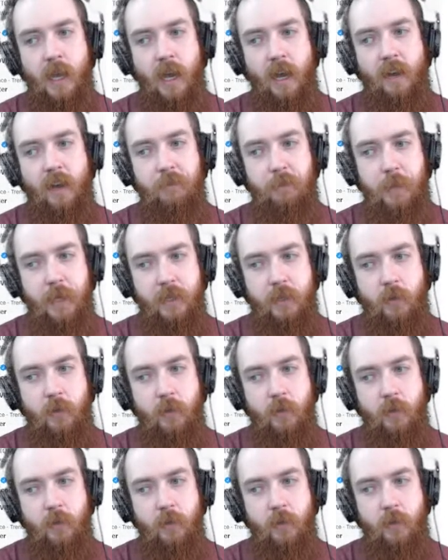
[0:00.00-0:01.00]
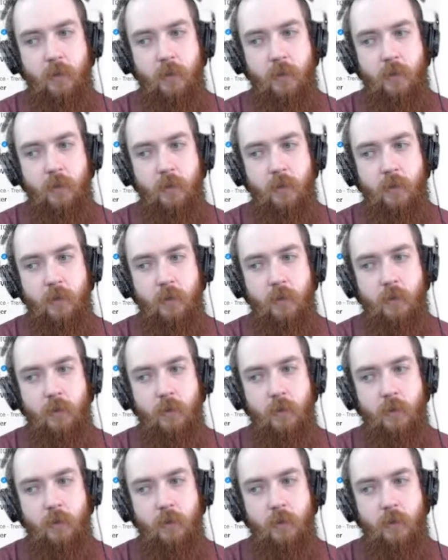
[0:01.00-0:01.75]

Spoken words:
of Bitcoin as a payment network.